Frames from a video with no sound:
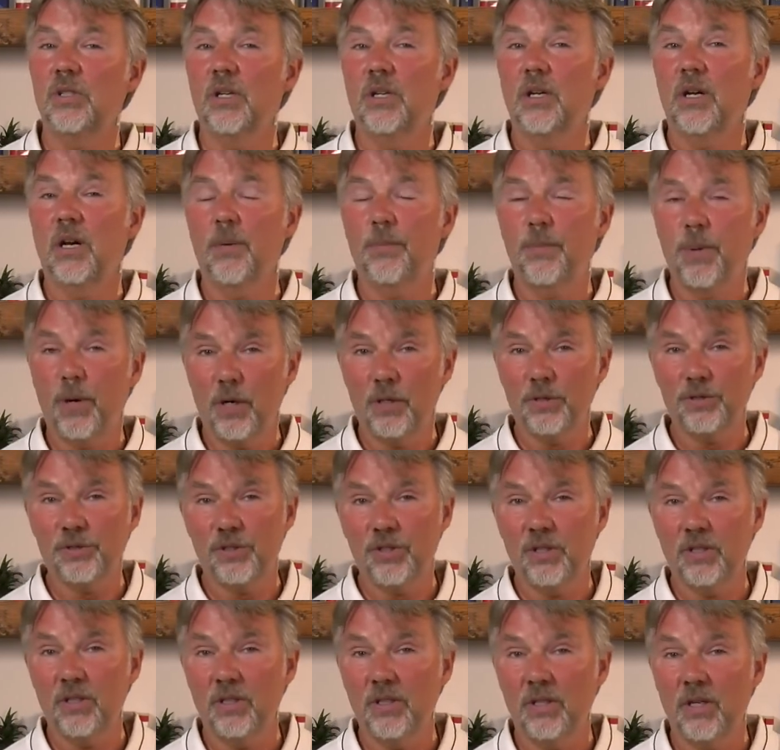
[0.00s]
a
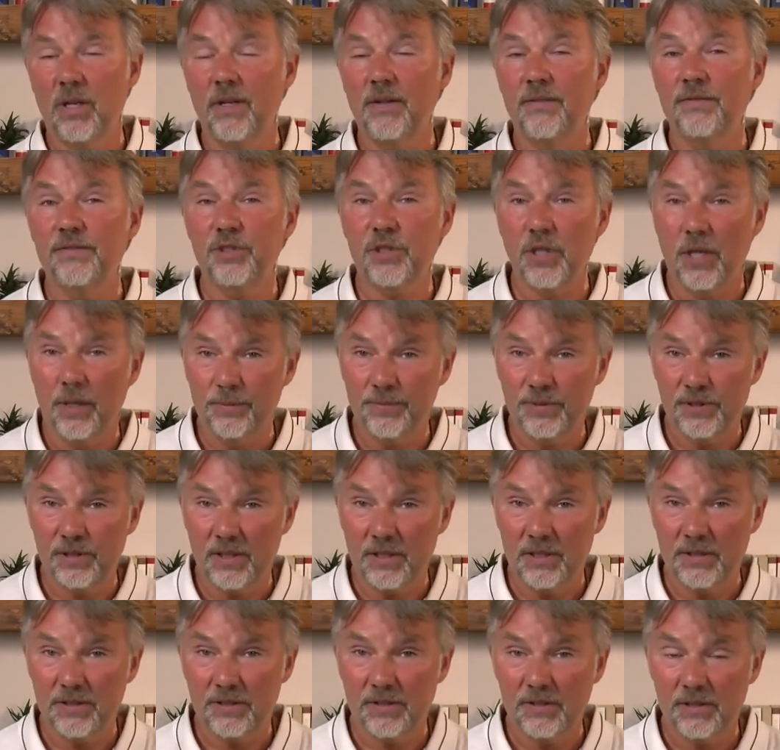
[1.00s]
person of
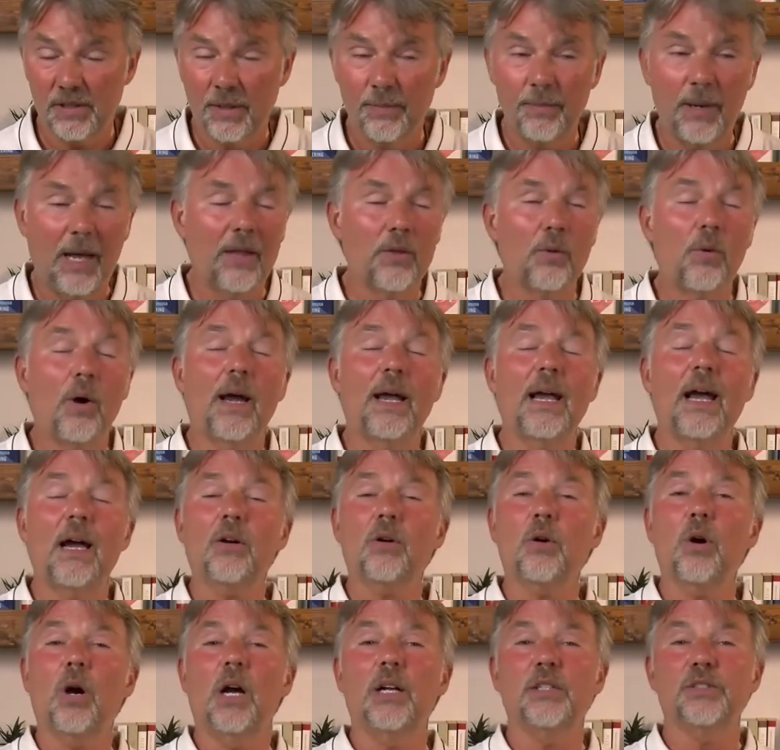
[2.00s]
substance. And by the way, I
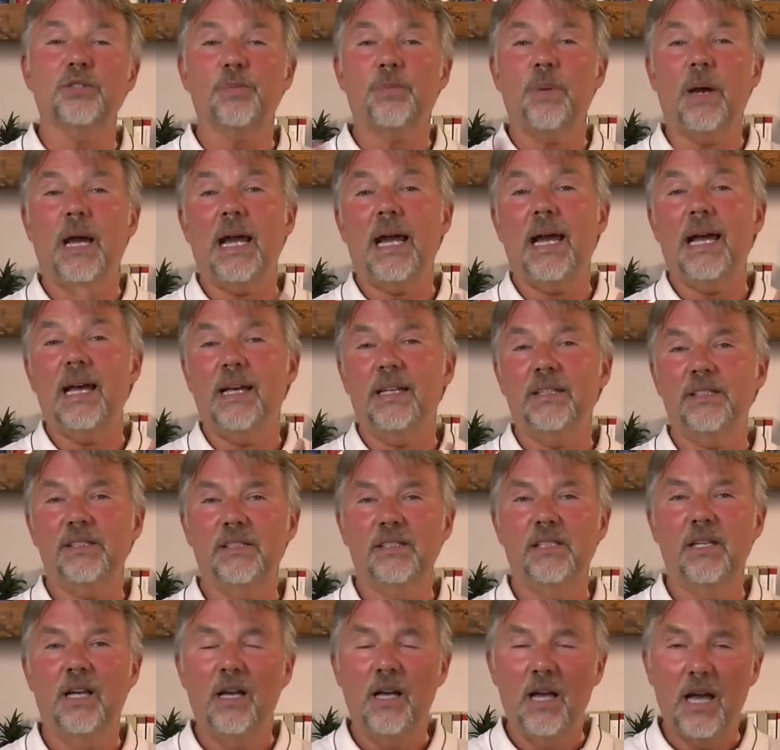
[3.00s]
crossed paths
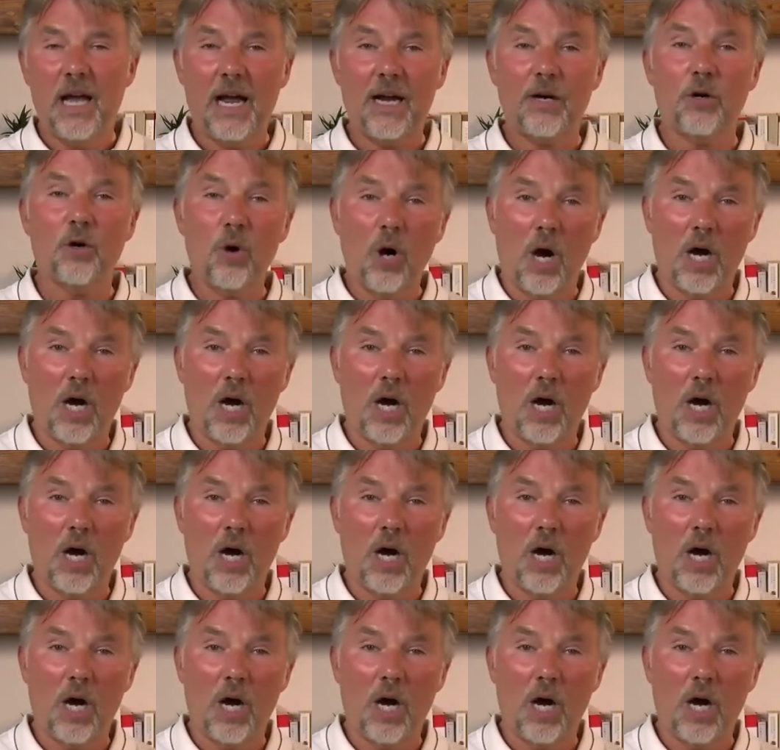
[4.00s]
a